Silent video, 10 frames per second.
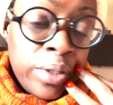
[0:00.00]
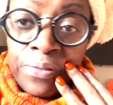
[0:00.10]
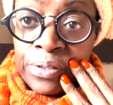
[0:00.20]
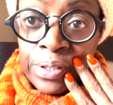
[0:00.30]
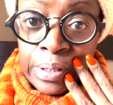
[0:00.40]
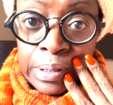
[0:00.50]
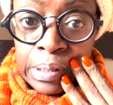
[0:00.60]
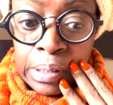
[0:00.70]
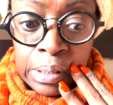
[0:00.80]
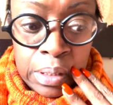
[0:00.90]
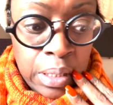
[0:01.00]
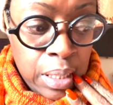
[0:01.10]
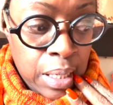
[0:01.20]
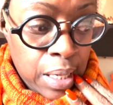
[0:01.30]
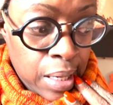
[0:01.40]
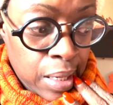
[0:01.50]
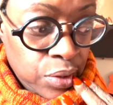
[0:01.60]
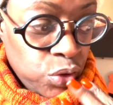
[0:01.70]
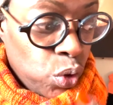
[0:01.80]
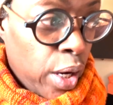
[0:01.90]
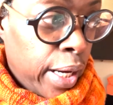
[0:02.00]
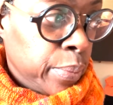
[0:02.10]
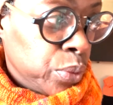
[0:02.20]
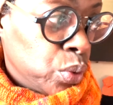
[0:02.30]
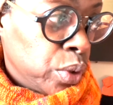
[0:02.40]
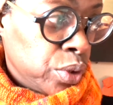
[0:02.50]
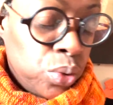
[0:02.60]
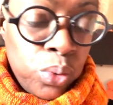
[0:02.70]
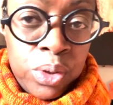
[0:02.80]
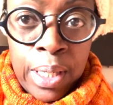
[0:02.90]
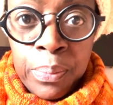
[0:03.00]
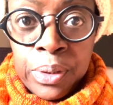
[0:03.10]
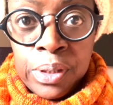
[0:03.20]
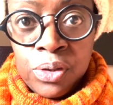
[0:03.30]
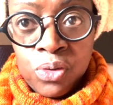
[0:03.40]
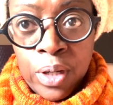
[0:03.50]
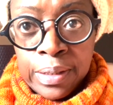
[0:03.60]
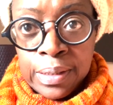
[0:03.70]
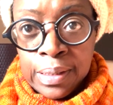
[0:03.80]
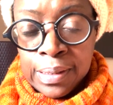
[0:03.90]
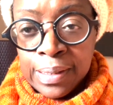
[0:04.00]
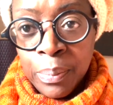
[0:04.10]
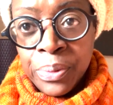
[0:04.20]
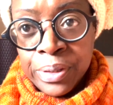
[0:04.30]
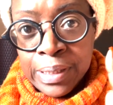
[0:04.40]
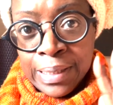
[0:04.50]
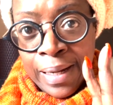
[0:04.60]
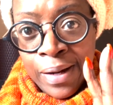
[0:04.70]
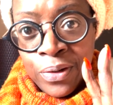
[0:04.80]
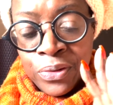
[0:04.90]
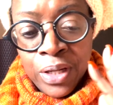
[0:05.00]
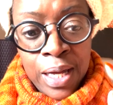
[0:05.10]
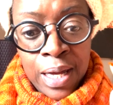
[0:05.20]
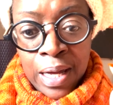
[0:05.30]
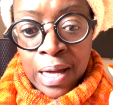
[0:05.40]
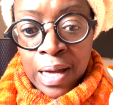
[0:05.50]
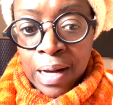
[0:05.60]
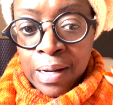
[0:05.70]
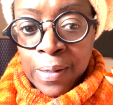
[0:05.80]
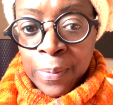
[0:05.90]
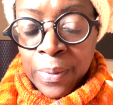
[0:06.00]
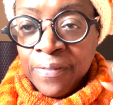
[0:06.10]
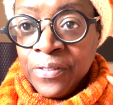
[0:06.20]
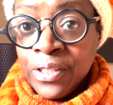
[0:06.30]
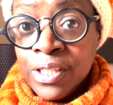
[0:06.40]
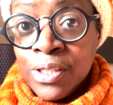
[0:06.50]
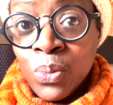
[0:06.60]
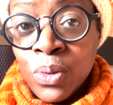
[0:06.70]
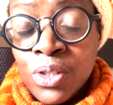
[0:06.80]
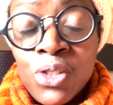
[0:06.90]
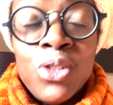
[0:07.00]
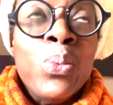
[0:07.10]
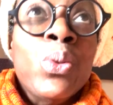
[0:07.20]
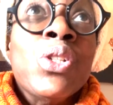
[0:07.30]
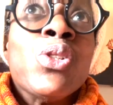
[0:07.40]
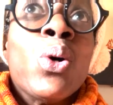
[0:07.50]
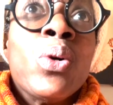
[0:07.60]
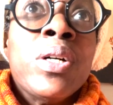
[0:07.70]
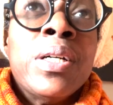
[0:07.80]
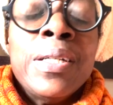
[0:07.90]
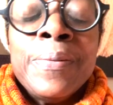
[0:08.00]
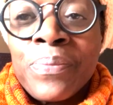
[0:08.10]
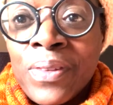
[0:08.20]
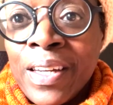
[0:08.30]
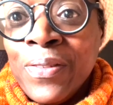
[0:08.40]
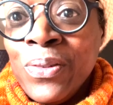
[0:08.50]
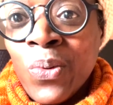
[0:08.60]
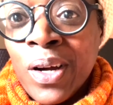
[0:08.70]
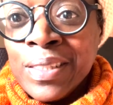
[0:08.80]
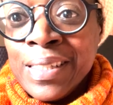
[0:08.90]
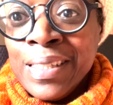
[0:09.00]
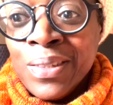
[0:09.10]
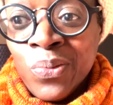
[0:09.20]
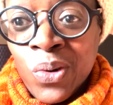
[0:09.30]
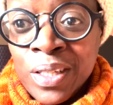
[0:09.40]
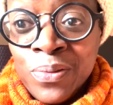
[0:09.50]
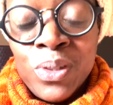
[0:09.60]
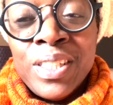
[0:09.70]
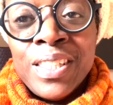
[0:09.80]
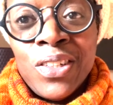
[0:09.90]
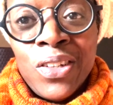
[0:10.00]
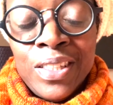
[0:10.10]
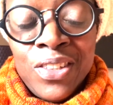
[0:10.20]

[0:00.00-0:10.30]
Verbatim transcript: to finish this. So I'm going to stop being distracted, stop putting it down, I finished The Witcher. It was so good. If you watch season one of The Witcher and